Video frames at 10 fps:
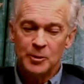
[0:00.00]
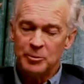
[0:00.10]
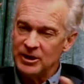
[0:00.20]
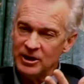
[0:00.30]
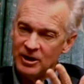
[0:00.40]

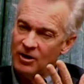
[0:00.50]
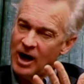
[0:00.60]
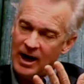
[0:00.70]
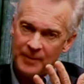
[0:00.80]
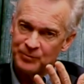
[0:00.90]
But you
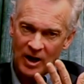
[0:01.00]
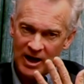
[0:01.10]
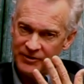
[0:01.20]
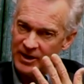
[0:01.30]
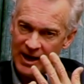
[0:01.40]
know,
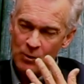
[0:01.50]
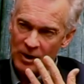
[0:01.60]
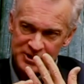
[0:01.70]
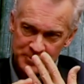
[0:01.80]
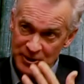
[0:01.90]
I think I
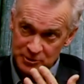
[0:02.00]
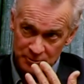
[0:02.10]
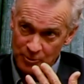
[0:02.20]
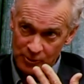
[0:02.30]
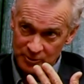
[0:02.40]
watch Special
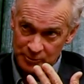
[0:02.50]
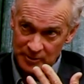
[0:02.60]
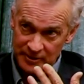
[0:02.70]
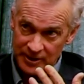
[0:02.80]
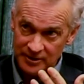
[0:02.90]
Report with
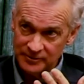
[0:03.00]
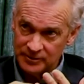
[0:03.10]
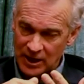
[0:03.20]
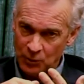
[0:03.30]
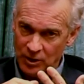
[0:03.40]
Bret Baier.
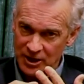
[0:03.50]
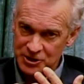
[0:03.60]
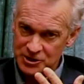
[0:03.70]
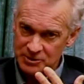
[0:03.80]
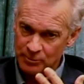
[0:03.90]
I
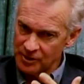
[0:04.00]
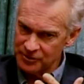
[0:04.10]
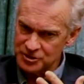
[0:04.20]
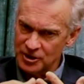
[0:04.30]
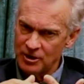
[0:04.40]
watch
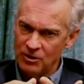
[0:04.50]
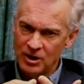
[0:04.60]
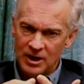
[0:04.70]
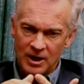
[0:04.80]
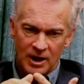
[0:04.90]
Martha Show.